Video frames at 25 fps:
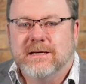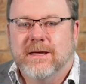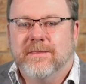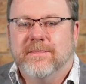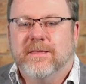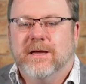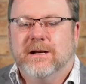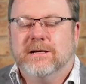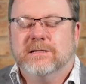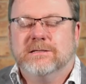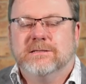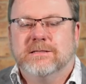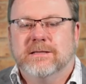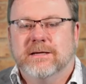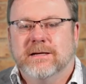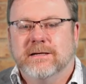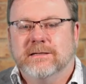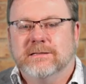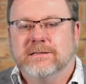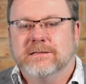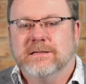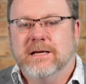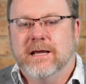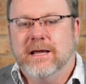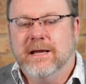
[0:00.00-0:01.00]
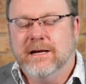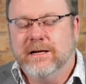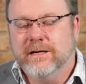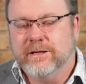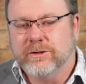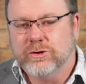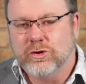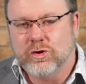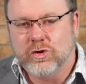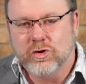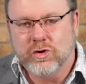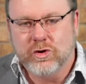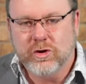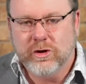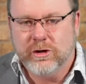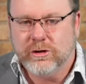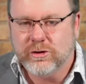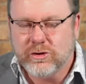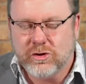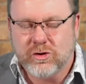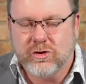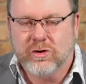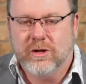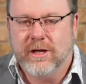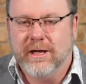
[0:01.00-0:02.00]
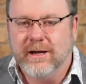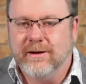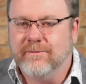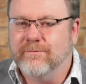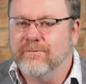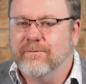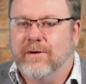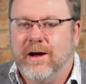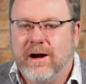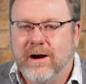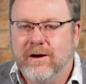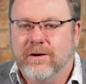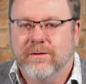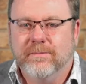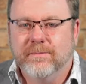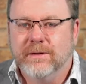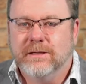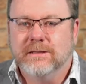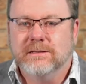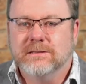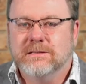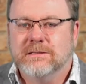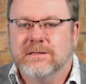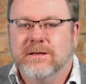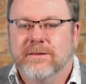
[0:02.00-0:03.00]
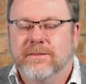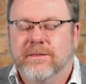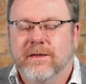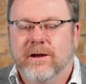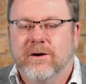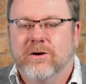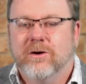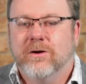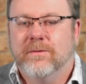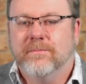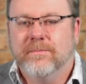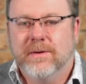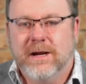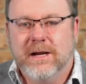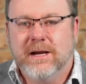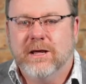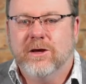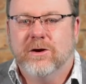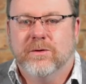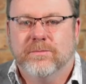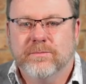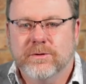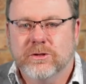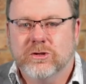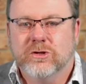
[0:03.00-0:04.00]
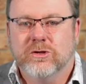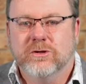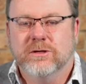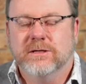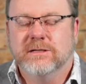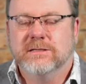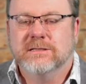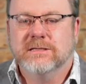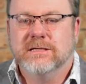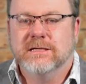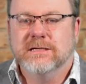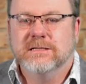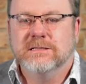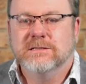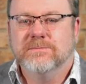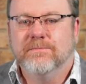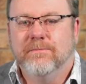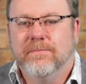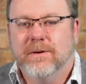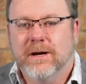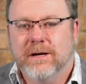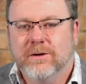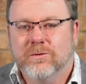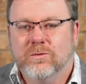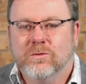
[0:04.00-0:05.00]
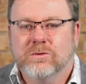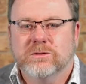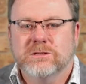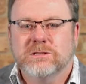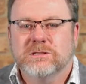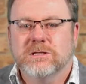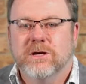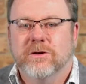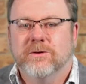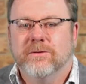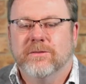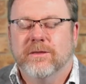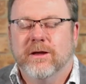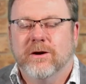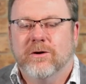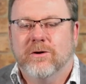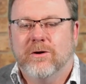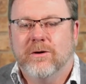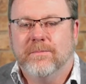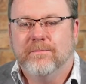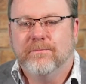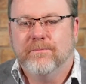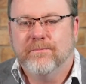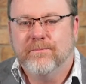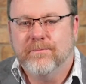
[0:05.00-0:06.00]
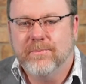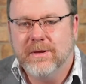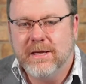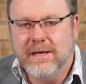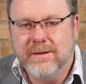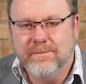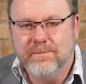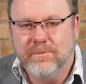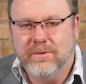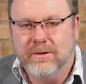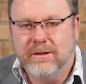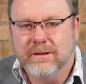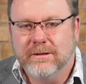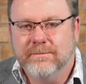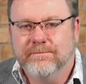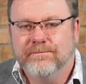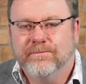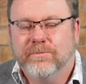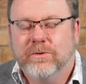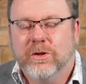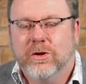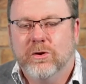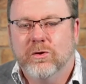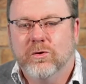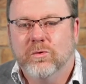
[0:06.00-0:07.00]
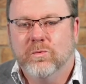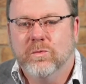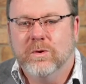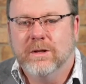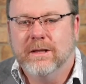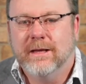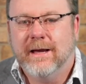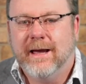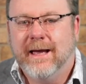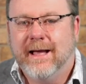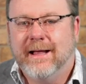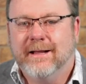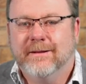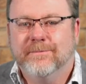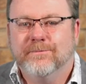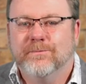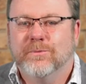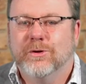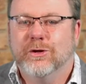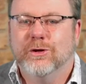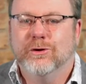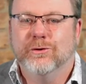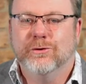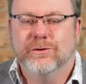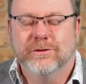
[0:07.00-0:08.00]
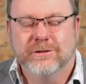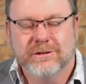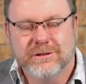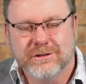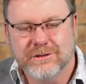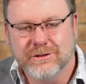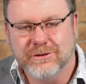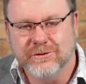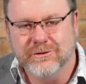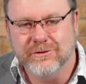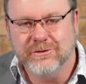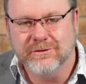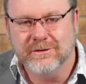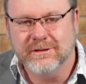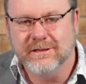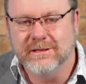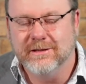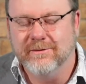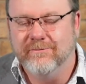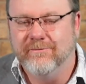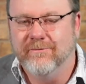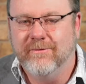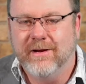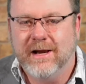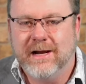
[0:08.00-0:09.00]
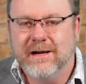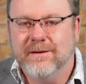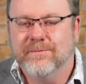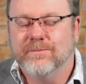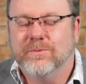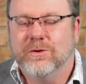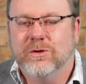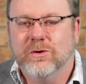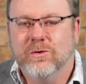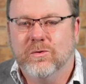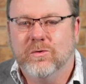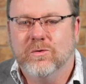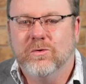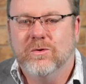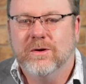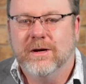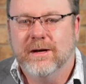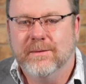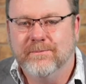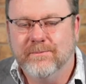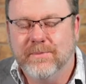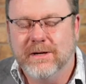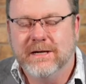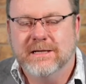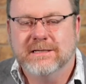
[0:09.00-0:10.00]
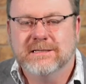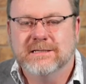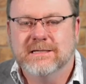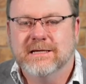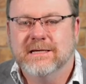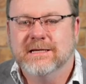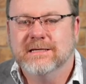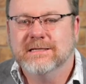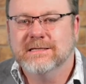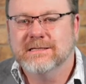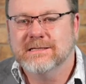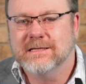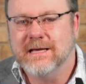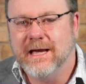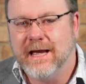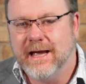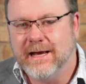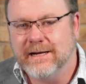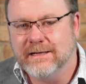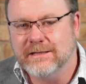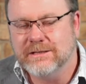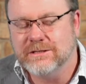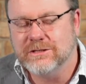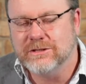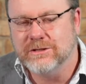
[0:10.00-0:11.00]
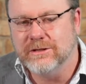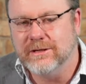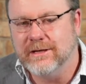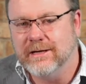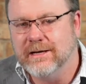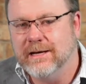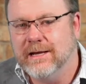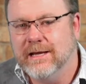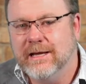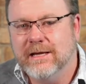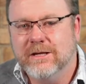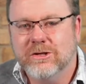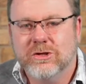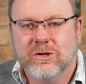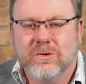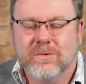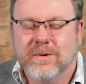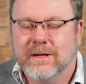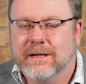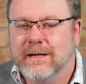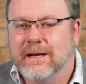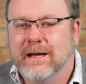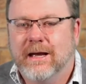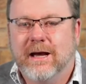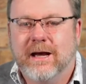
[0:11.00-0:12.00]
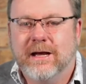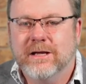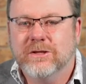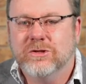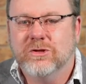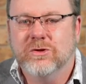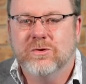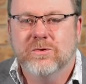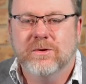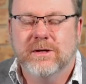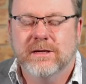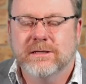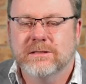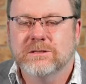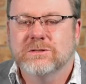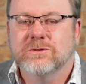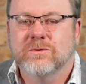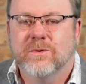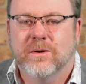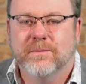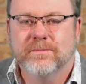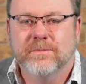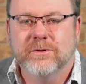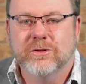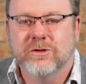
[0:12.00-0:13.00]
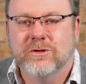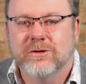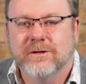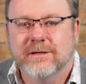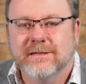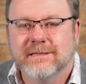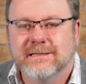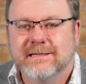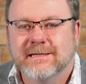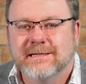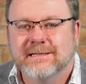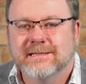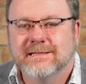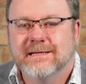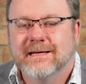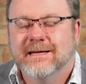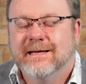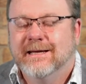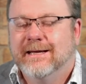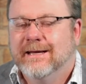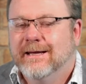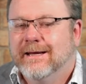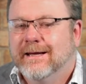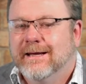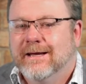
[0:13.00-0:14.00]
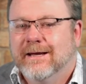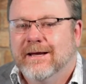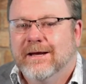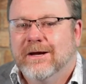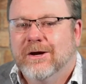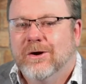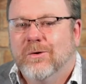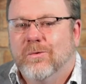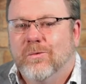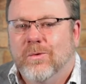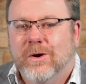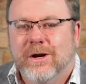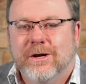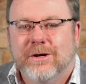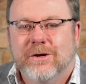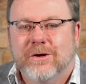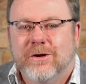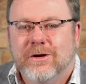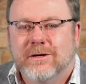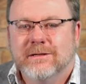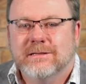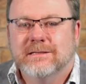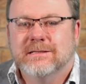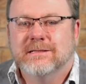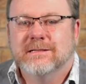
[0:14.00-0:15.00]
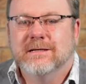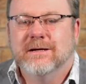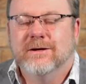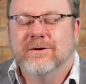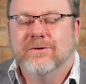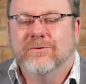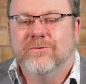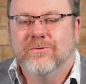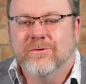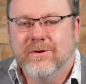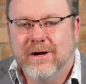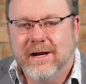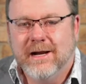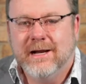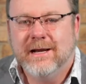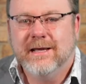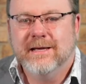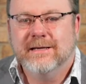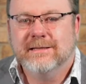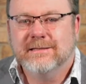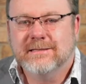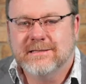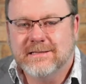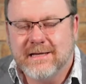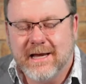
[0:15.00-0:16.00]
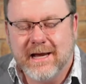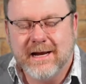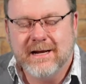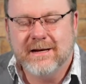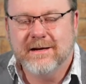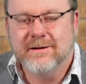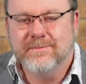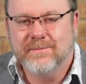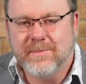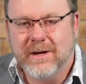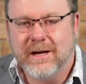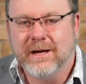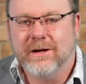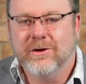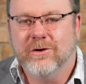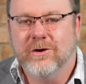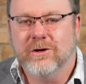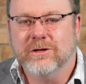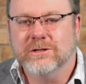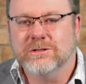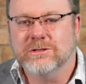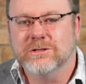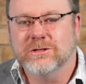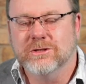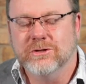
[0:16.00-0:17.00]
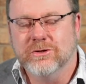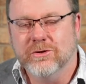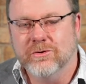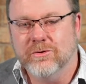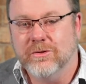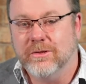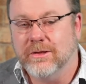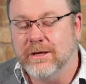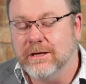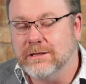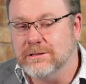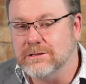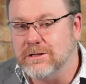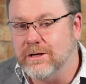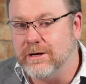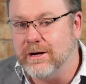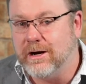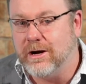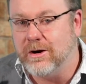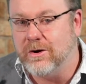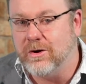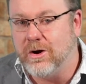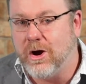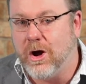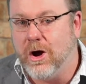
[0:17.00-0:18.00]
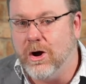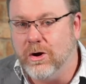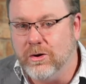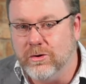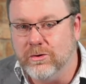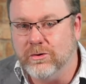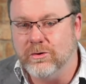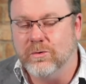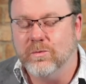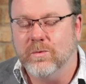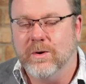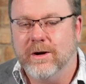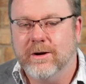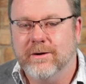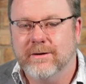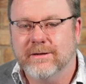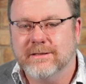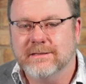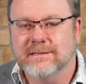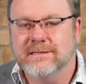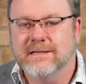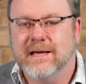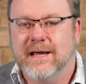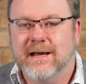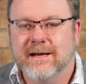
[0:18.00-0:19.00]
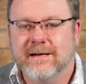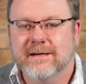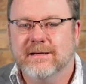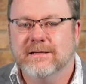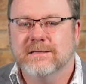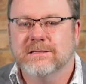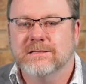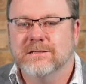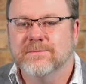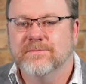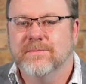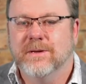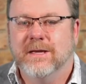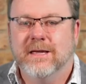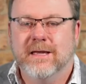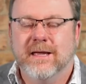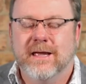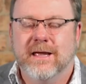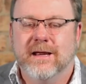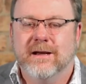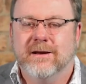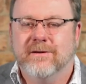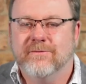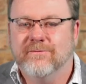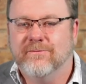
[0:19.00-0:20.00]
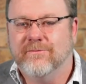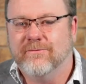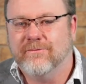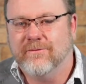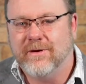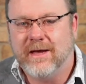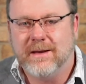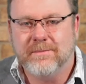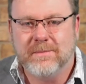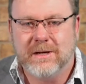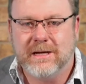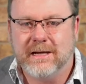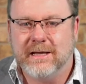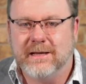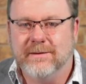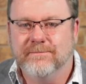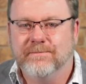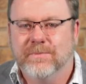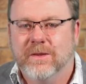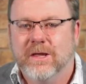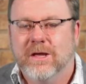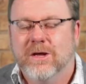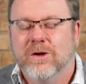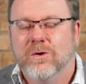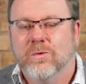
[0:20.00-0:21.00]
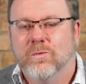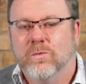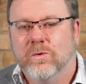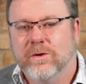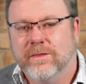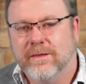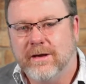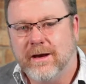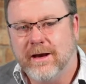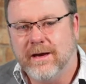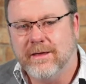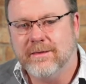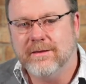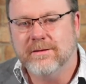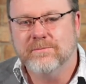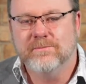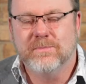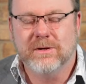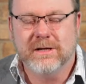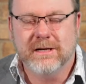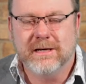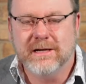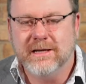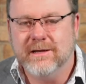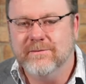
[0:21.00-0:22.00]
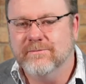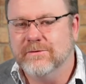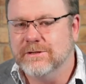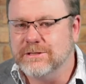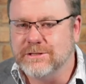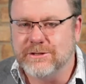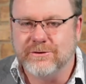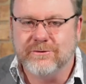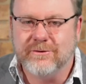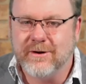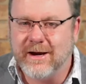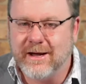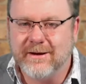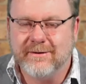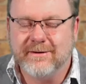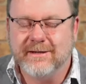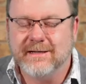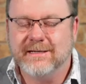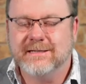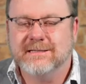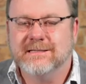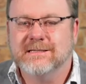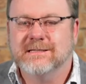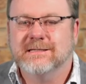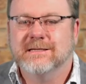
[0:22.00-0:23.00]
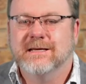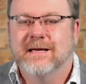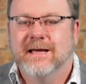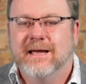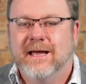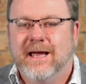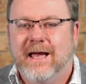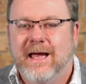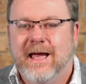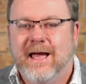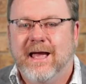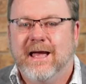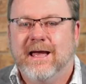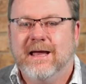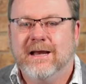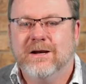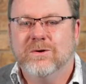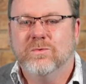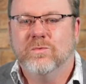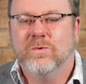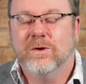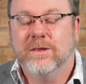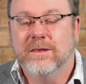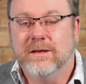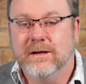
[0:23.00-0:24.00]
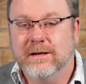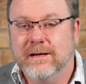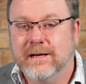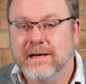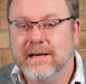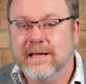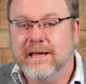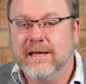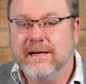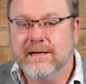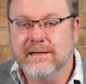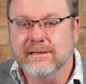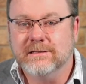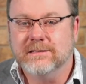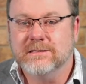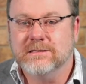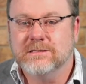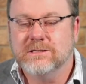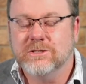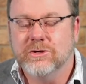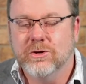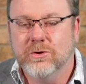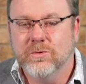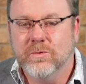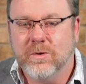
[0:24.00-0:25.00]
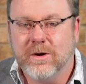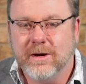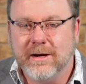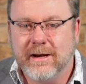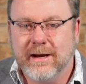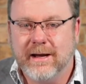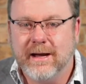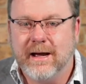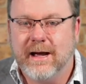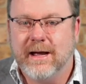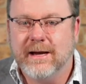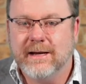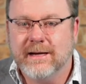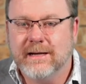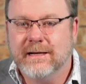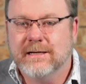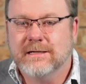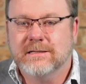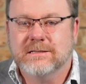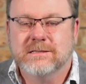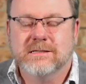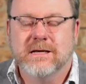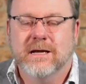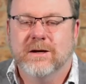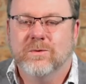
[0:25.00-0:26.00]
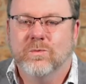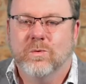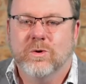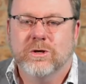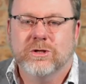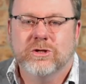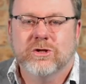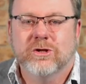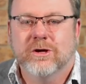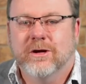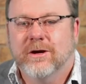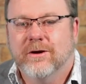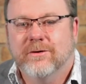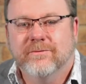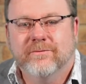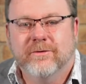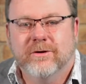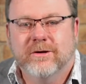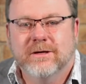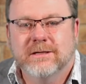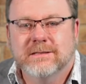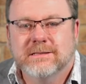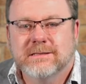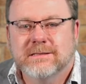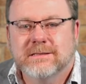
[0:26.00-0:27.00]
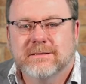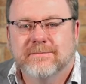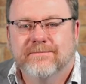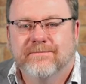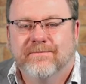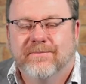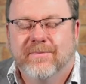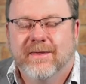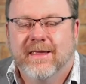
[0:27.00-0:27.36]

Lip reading: And that is that in a church environment, there are many opportunities, but also there are people who will help you to develop your abilities and to lead you and guide you into opportunities. We're not really intended by God to do things on our own. We're intended to be in a family with other believers around us and with leaders who are guiding us and watching over us.